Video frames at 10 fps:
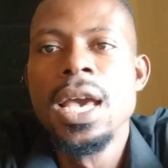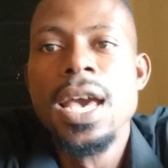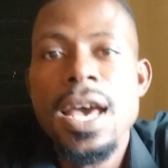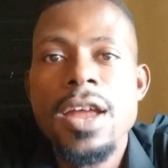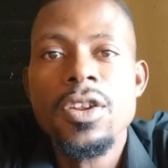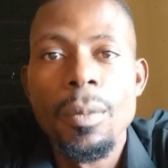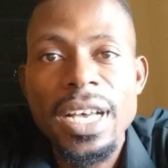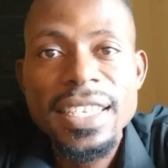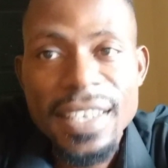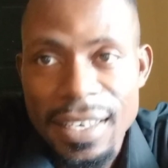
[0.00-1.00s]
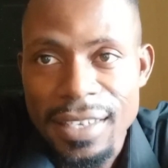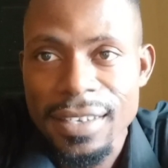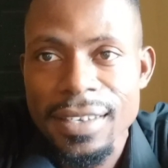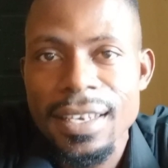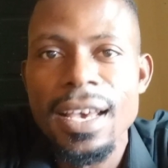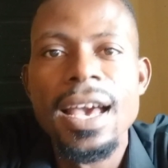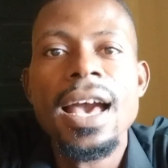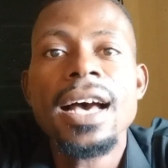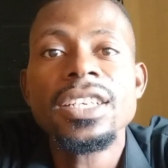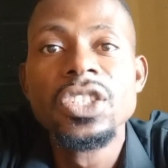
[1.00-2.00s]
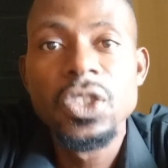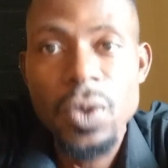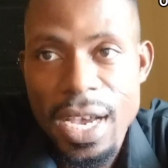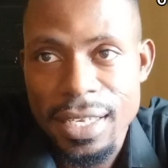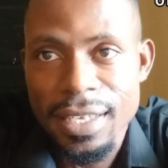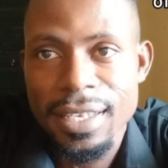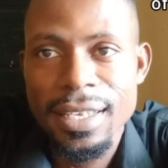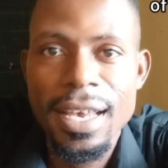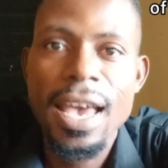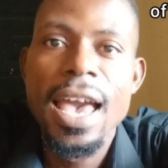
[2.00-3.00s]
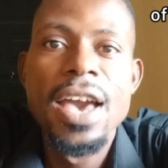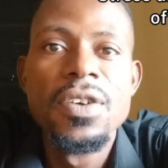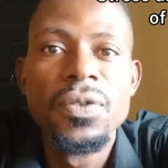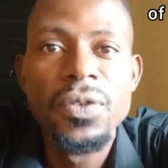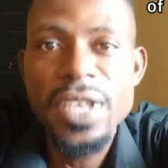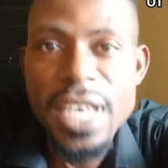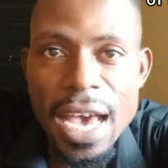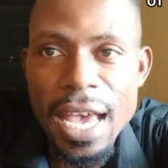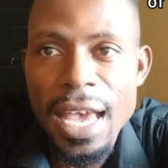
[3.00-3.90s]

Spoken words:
Number 6, stress, fear,